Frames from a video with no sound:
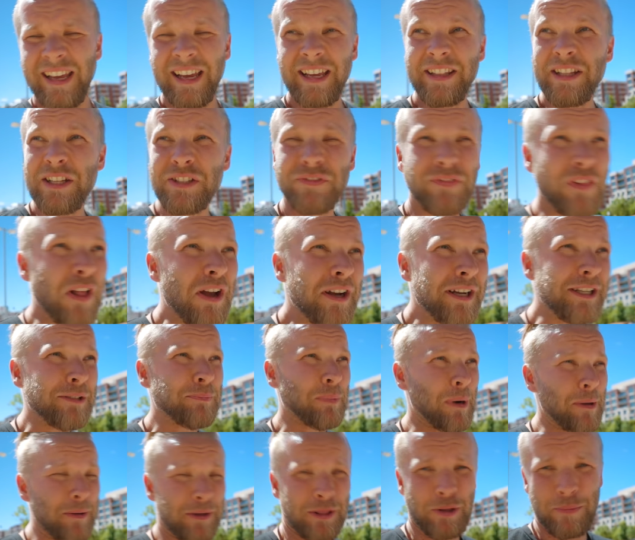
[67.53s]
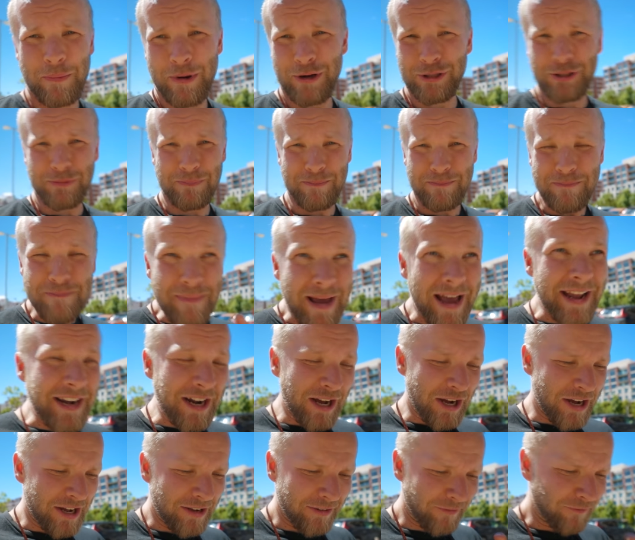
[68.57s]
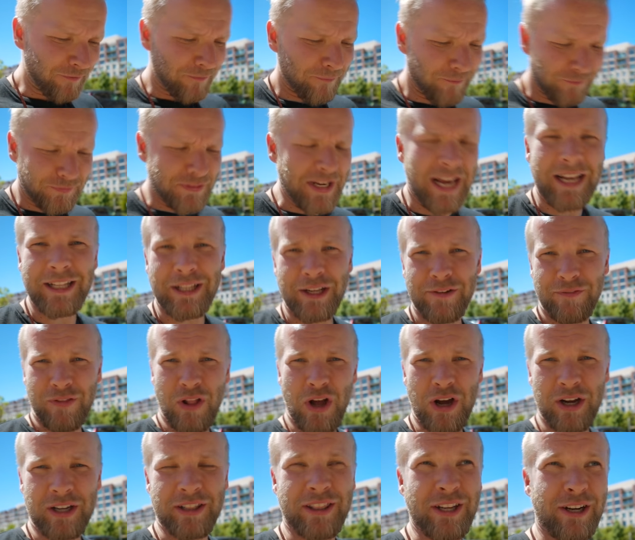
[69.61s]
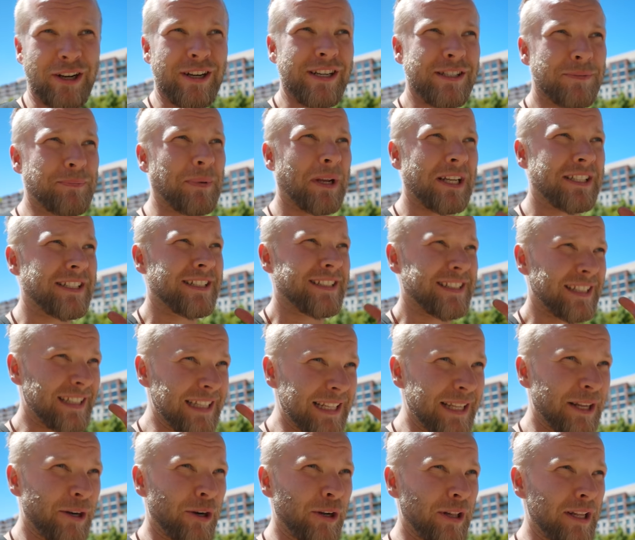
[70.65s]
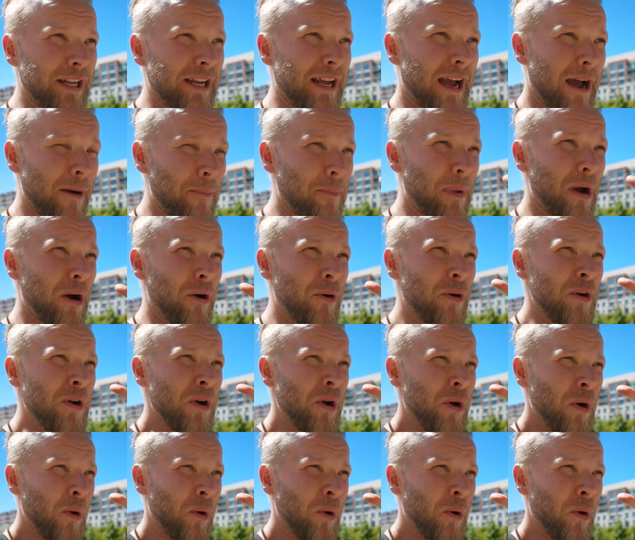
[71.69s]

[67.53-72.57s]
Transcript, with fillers: And this vlog is probably the most meta daily vlog there is, because it's literally about